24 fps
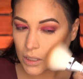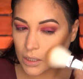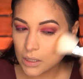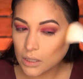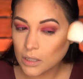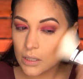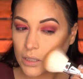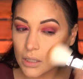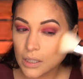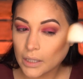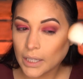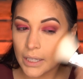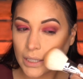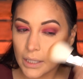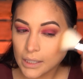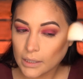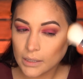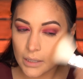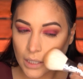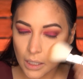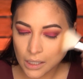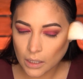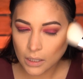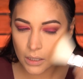It's, like I
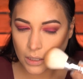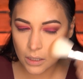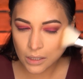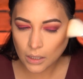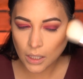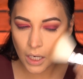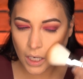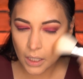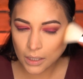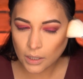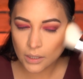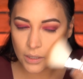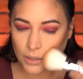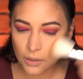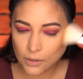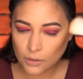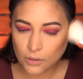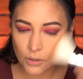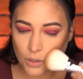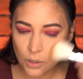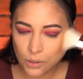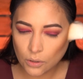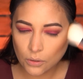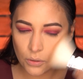said, it's not
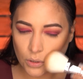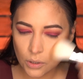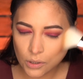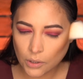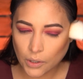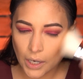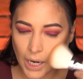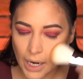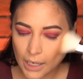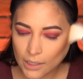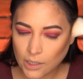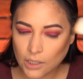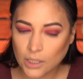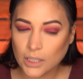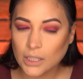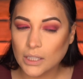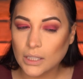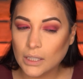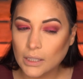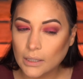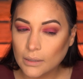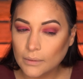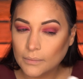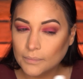too
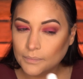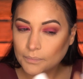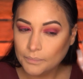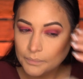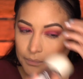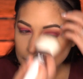scratchy,